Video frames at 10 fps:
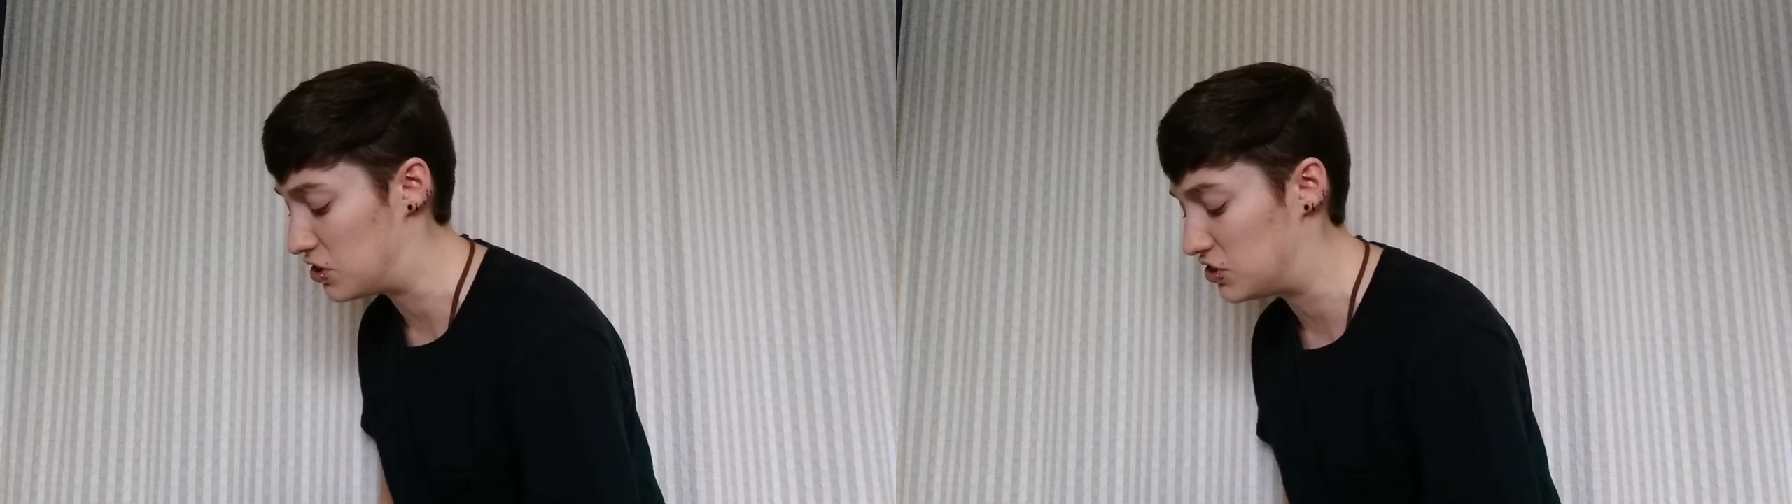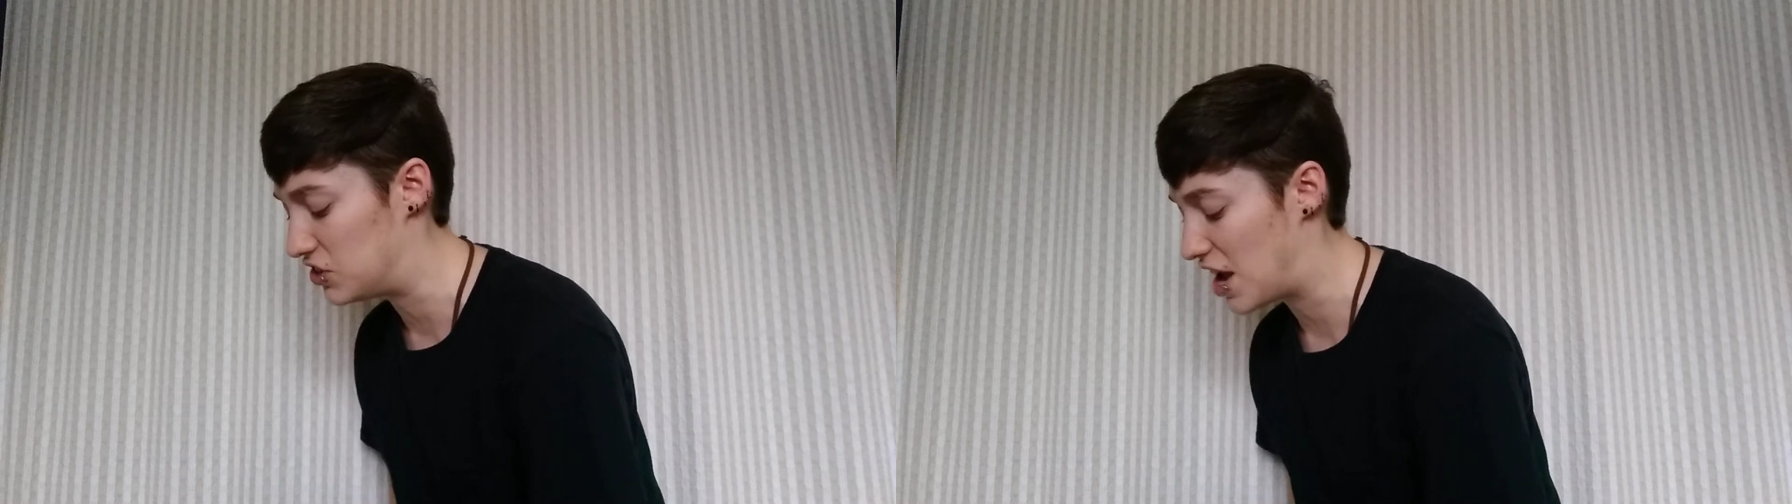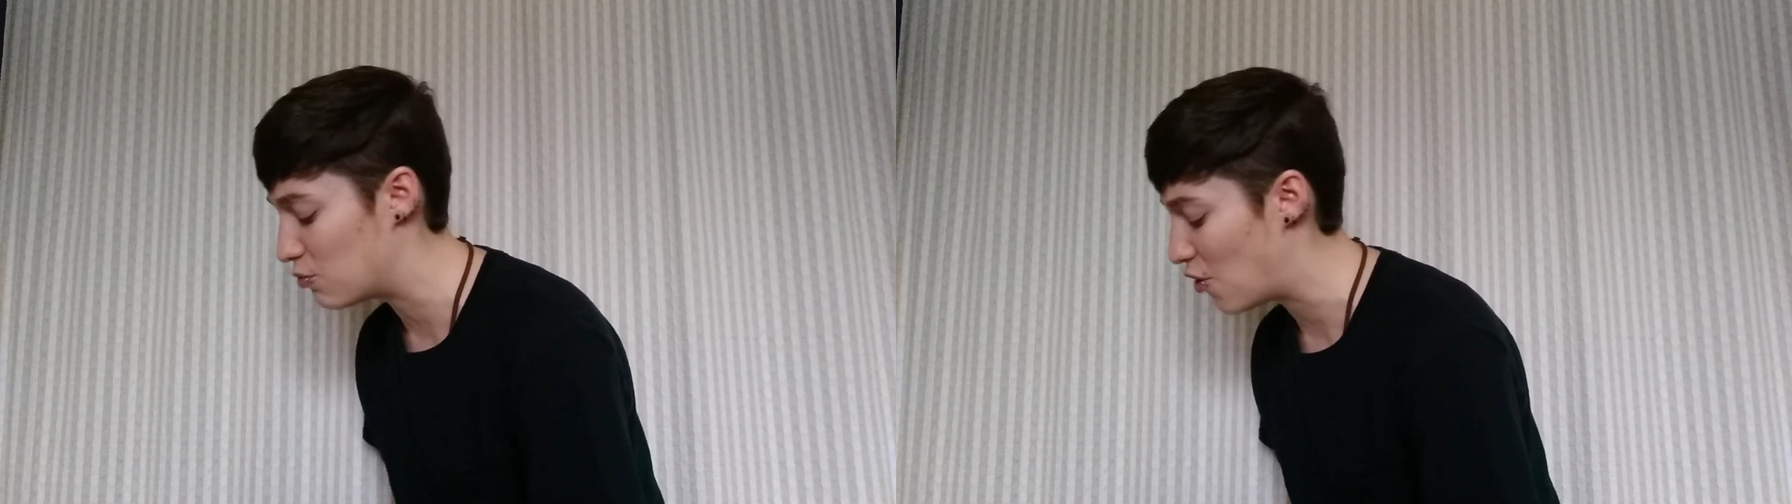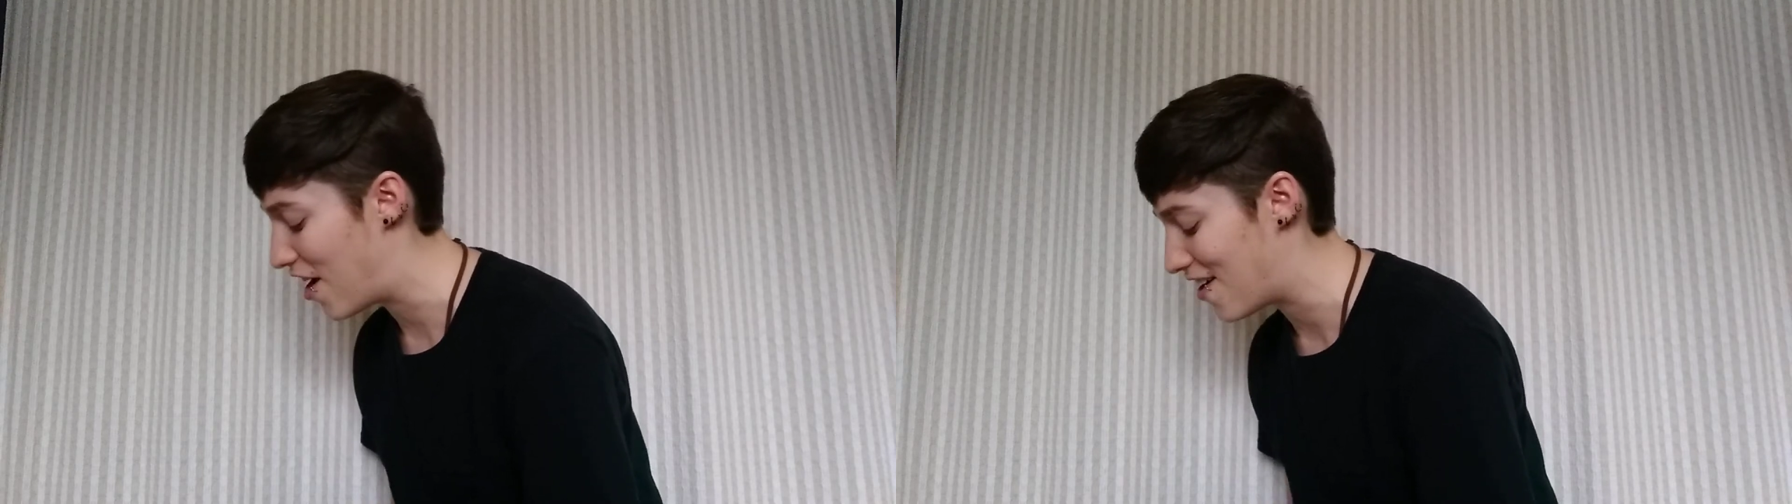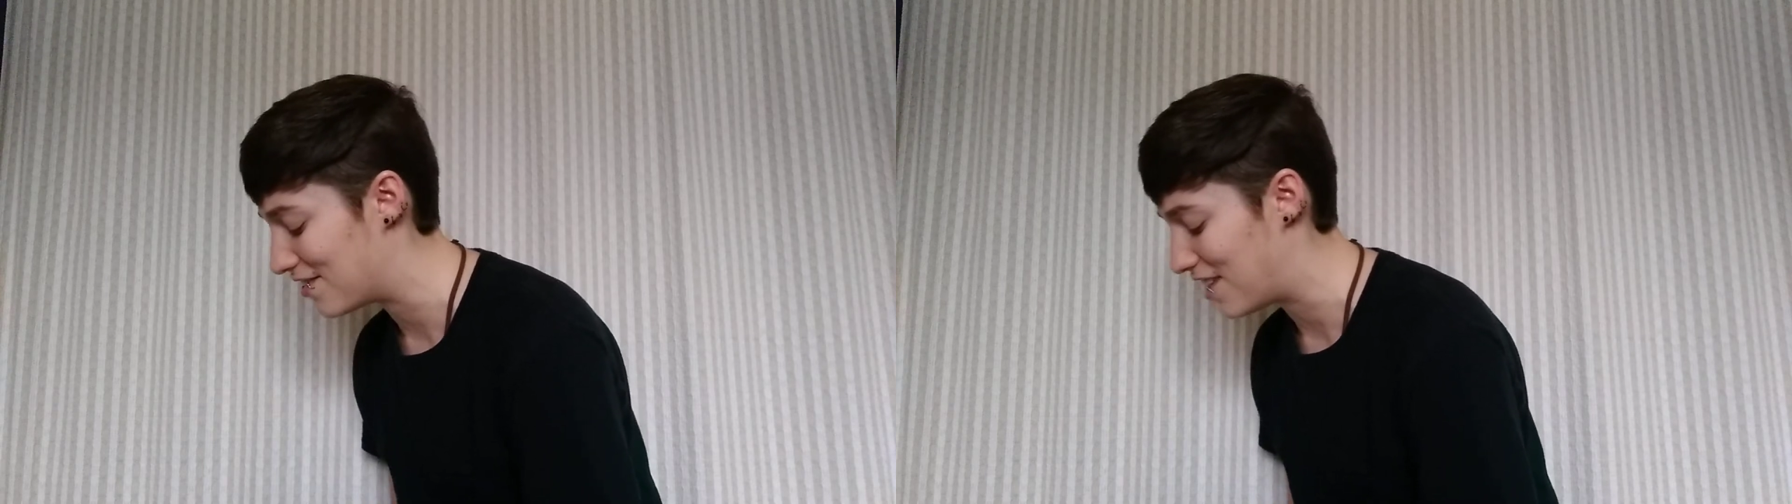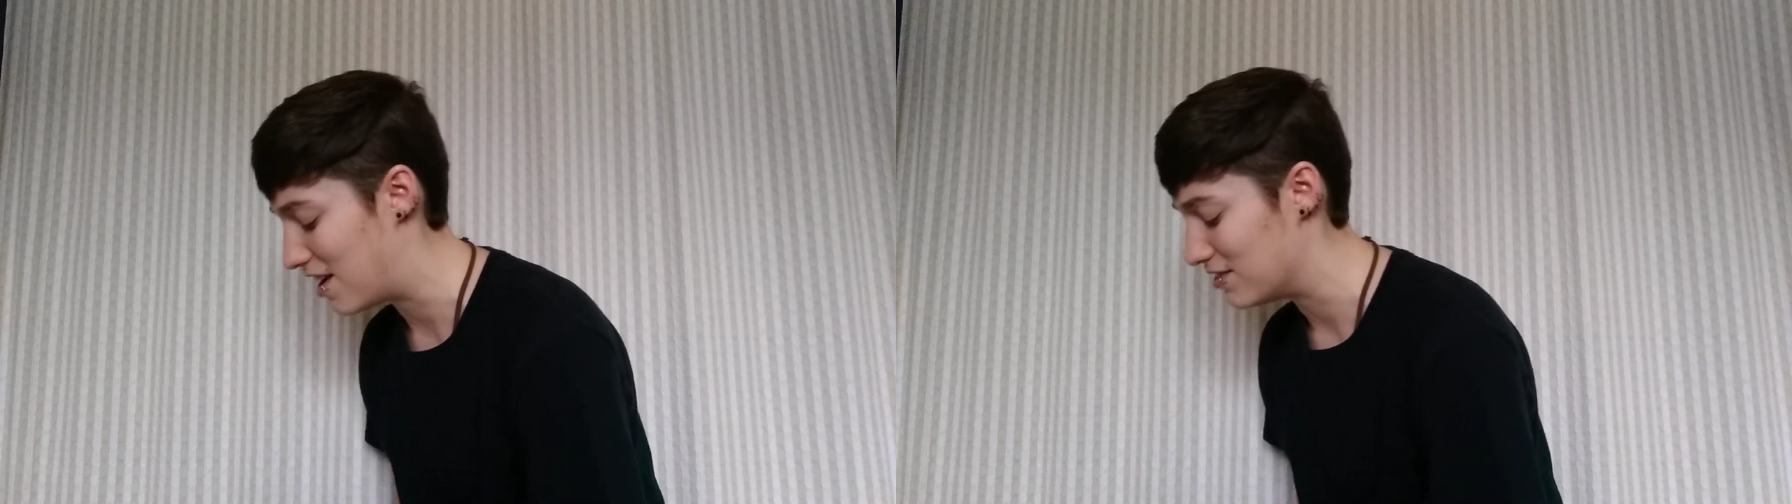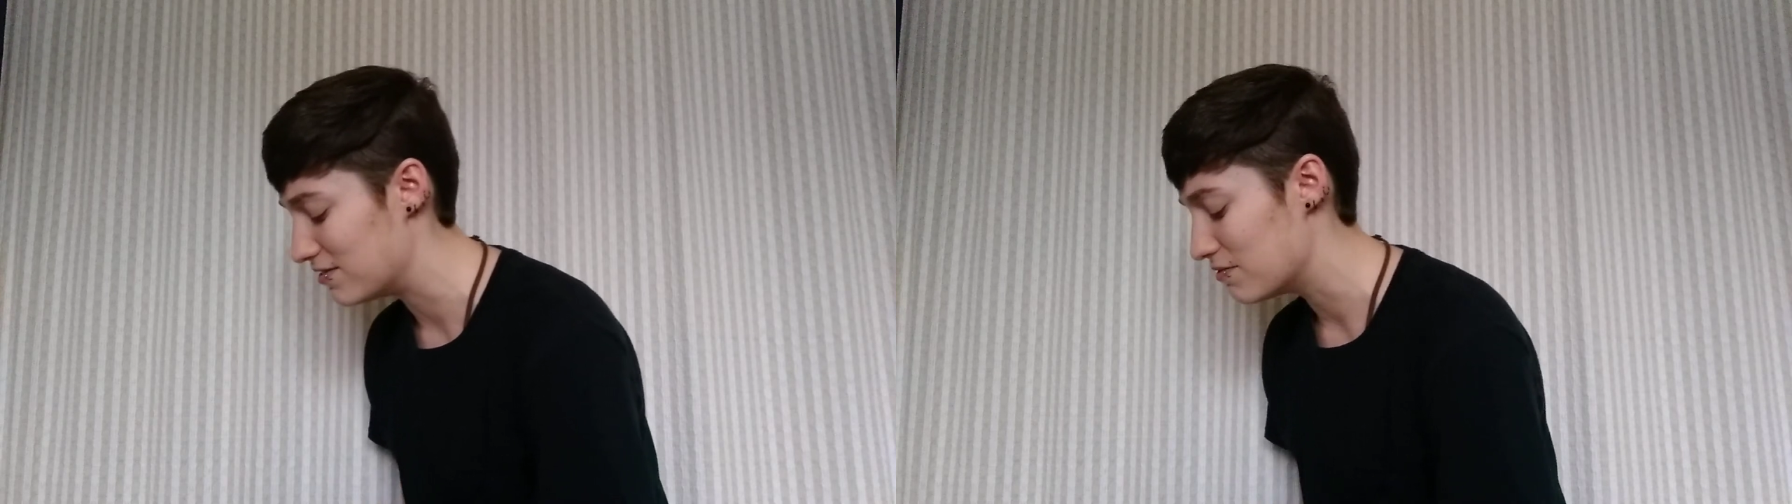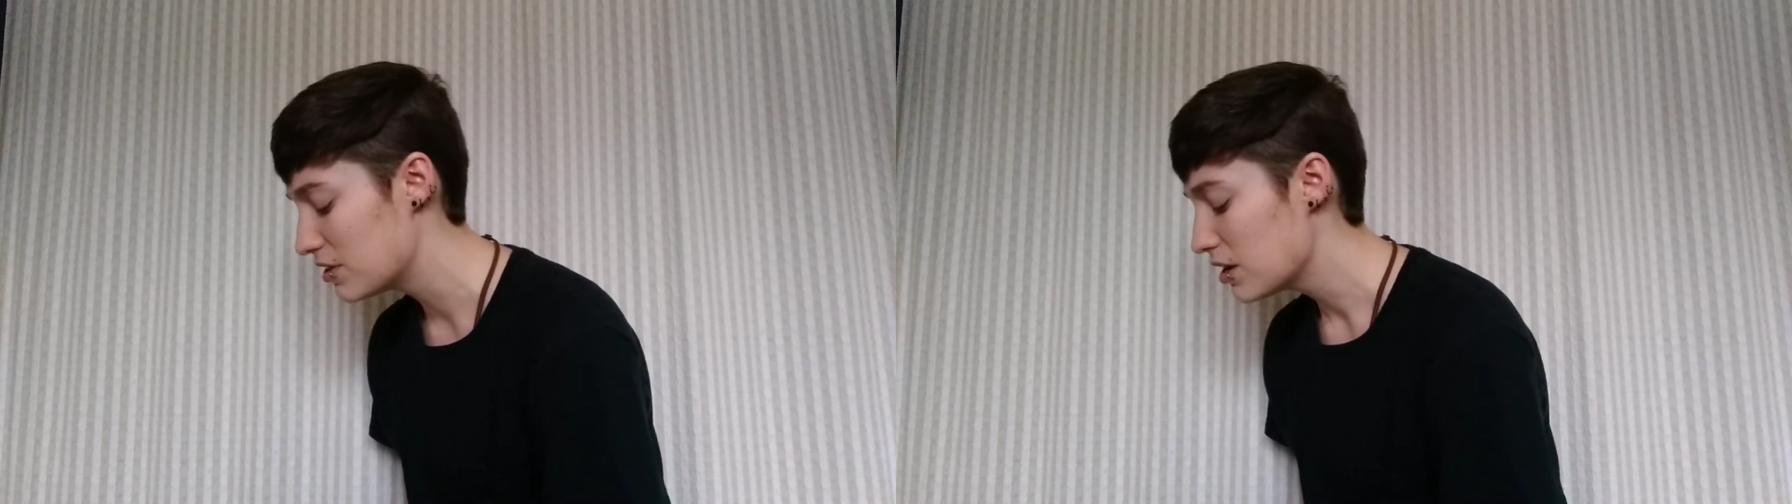the same way again.